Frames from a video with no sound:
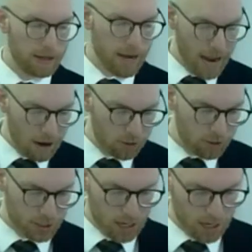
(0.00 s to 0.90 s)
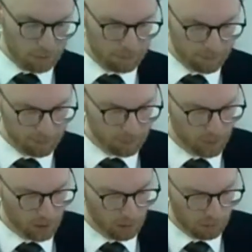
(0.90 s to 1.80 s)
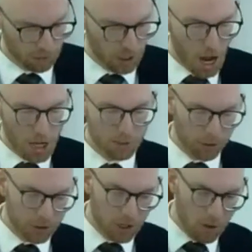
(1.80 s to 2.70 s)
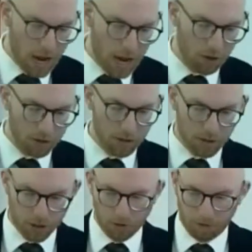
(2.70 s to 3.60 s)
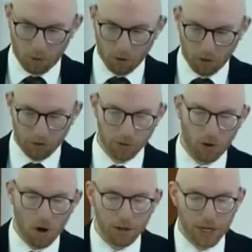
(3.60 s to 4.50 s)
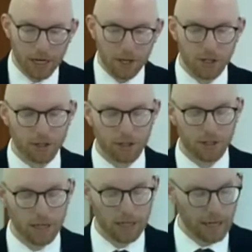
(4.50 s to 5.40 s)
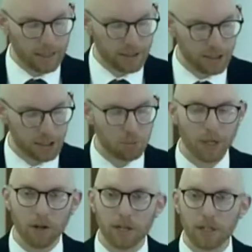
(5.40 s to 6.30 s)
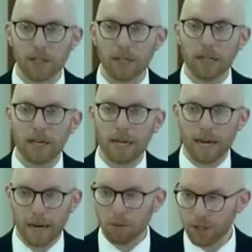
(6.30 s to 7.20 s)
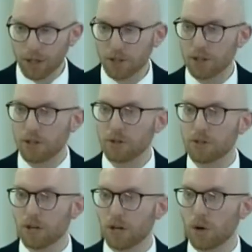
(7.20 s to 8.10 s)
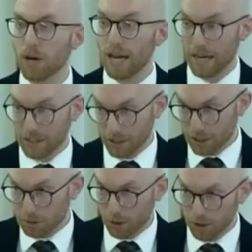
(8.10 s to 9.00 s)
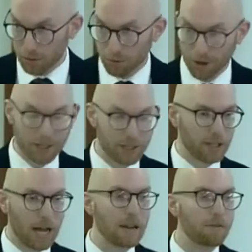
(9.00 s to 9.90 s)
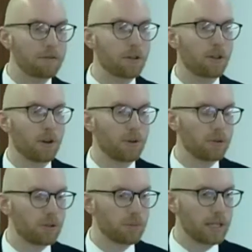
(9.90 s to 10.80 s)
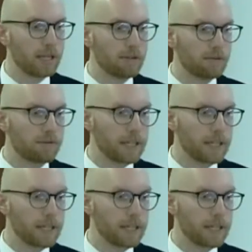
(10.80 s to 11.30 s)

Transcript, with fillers: Now is the time for the gospel to go out, to go forth to all the nations as the Spirit enables us to do so, as the Spirit brings life to those who believe.